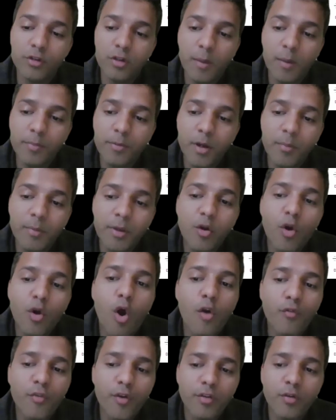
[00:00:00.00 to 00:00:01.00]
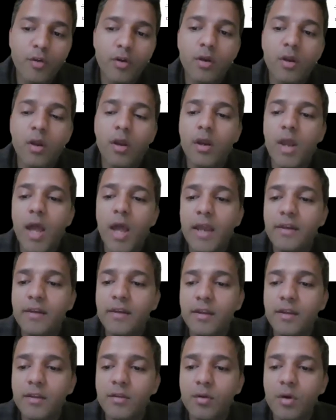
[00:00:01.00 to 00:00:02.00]
for the upcoming conference on
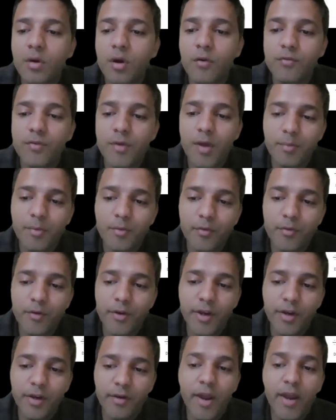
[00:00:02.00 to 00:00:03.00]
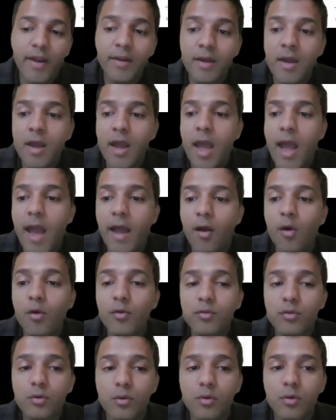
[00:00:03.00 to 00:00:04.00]
19th of February, right? And
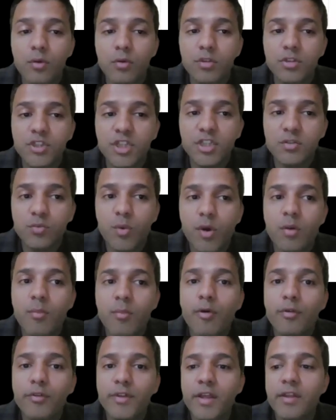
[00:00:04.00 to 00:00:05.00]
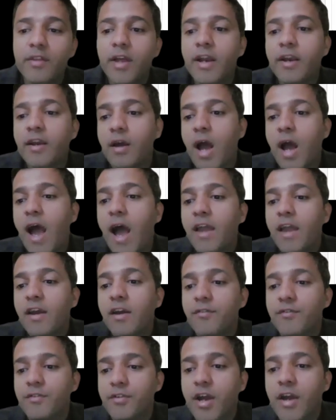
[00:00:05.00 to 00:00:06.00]
also, just one more thing that I
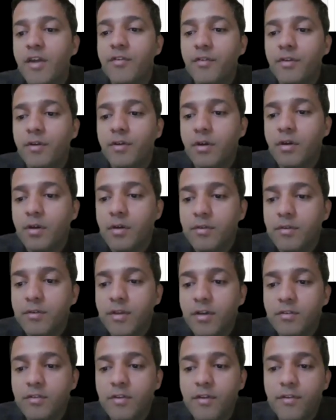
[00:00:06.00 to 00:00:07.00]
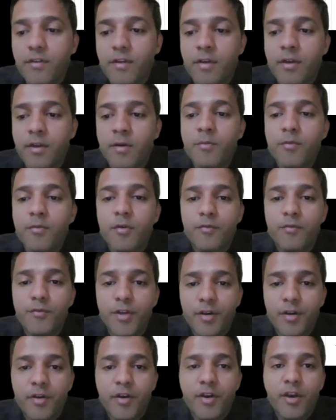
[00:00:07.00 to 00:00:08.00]
have drive success in terms of
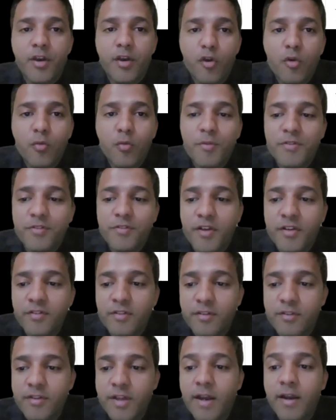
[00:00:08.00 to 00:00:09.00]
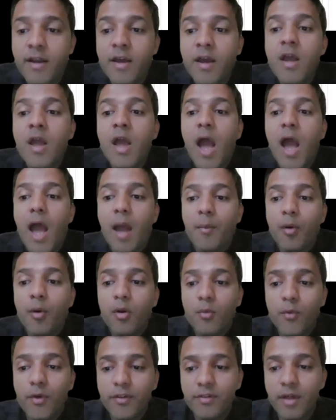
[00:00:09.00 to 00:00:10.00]
generating new business is that I'm
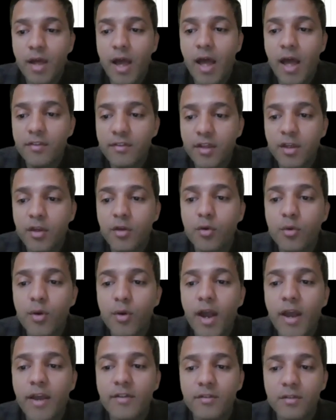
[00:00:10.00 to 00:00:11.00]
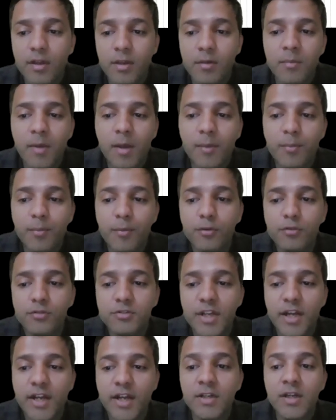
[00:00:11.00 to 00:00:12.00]
always asking you guys in my
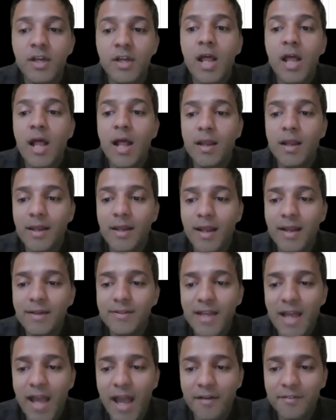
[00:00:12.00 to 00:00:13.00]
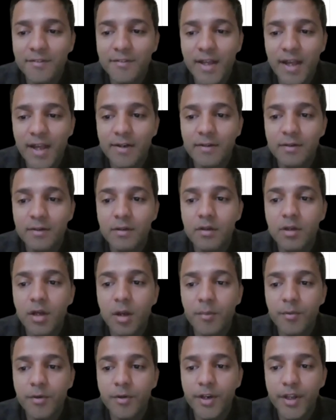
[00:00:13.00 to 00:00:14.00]
post that let's have that
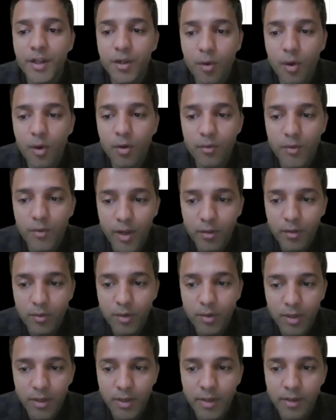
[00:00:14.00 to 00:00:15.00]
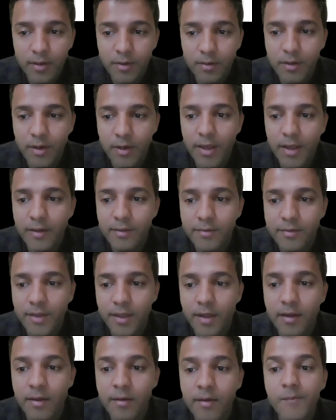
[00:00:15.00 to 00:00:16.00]
community call regularly, like
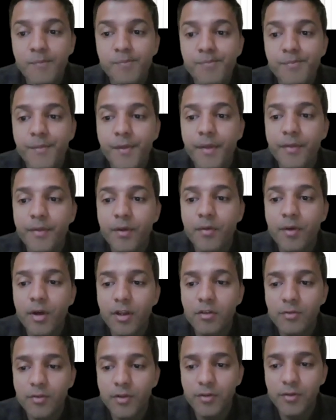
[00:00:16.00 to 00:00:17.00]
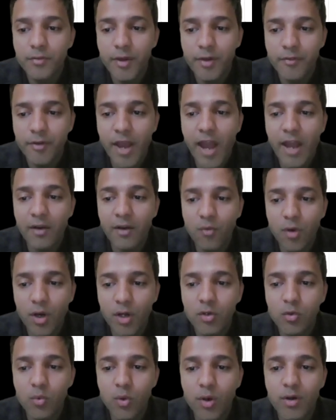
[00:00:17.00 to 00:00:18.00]
say the ones which we have had
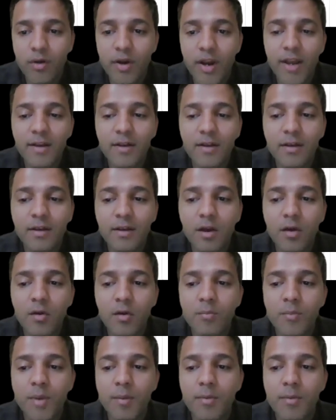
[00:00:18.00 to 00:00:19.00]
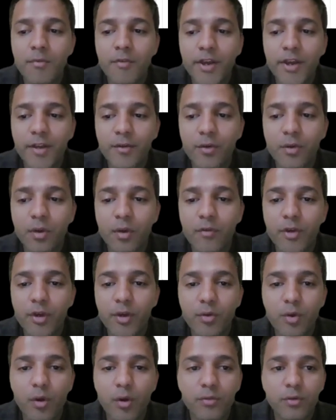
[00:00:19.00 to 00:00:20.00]
one to one, right? Now maybe
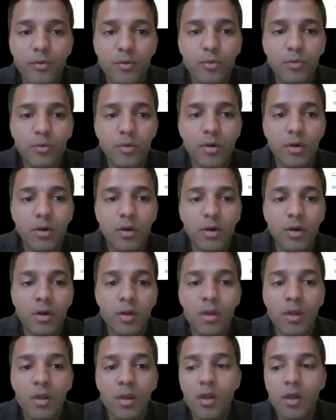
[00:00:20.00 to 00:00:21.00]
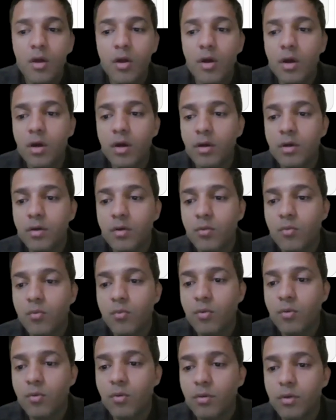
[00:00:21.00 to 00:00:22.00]
we could also do
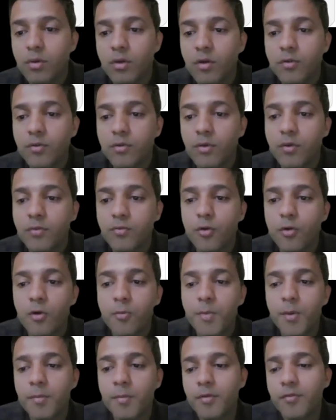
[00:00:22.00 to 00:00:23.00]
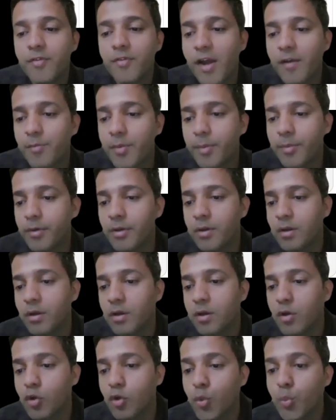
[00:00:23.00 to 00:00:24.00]
4 people, 5 people,
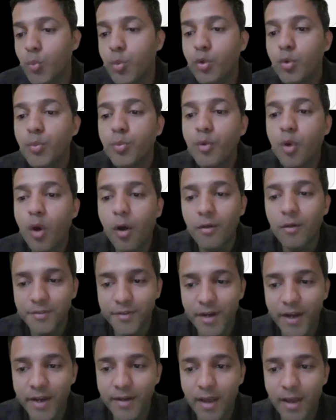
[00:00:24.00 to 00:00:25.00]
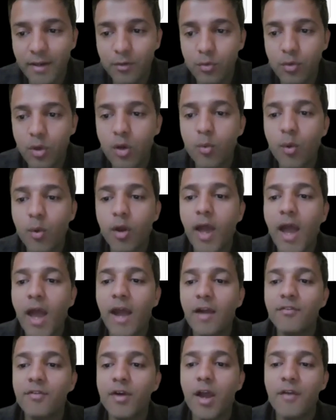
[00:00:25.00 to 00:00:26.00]
group calls, right? I do not want to
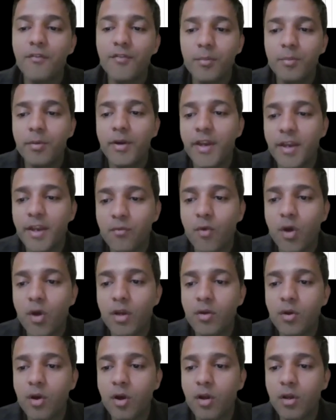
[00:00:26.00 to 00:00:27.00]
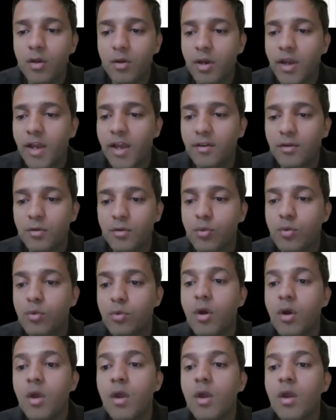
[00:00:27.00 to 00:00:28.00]
have everybody in one call. It will get
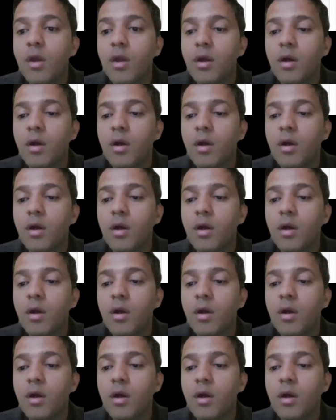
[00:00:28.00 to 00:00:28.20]
too,